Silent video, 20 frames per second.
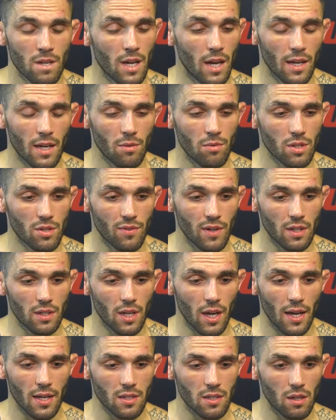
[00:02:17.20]
Yeah, he was
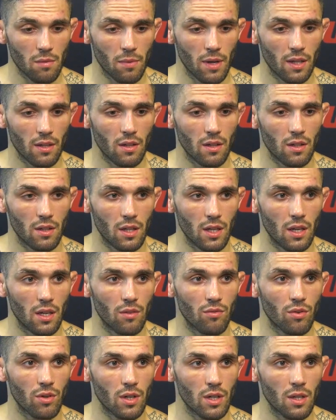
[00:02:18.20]
fantastic, man. The, the,
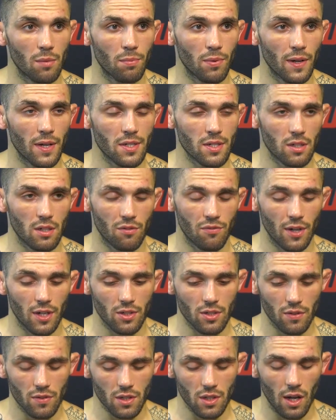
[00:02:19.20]
he really plays a
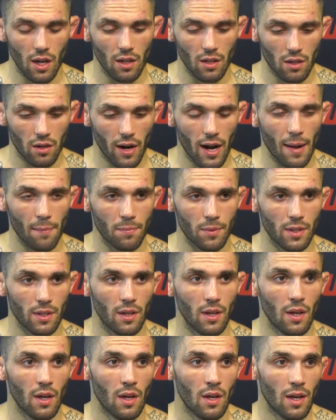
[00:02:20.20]
defensive style of
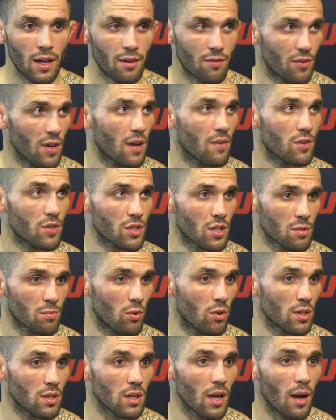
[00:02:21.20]
grappling and favors his
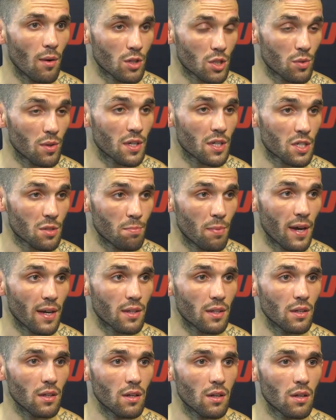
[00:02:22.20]
Muay Thai, which we
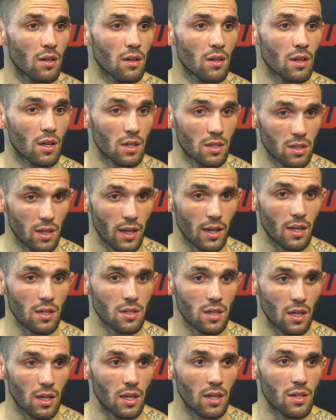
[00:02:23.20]
expected, because, like I
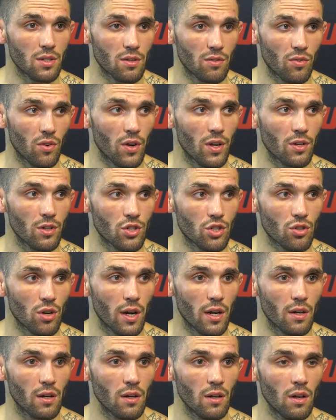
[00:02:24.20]
said, he is a very good
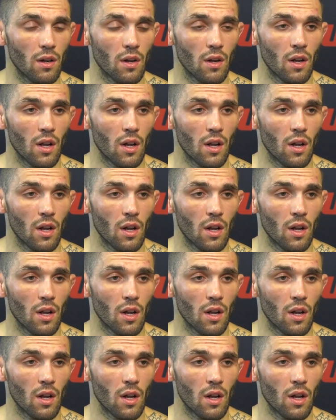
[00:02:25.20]
striker.